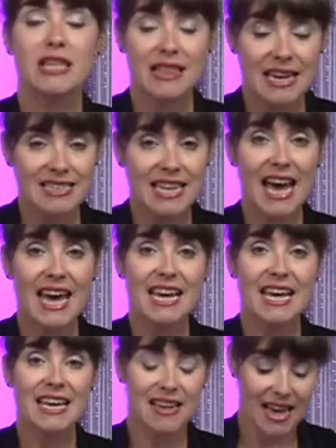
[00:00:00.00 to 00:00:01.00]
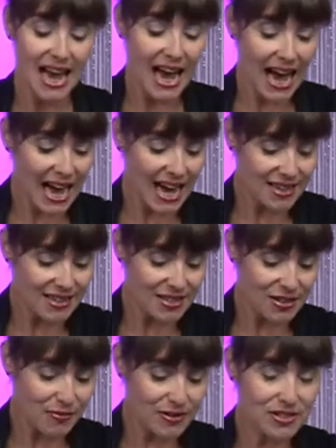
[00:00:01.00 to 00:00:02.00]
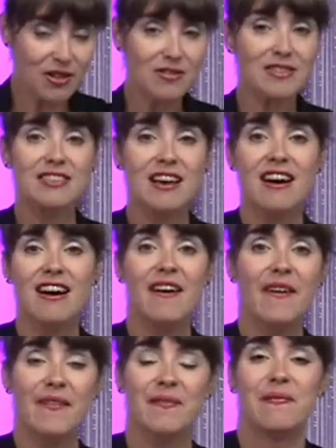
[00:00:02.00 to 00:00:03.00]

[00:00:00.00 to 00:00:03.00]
thinks Haley. And the results are...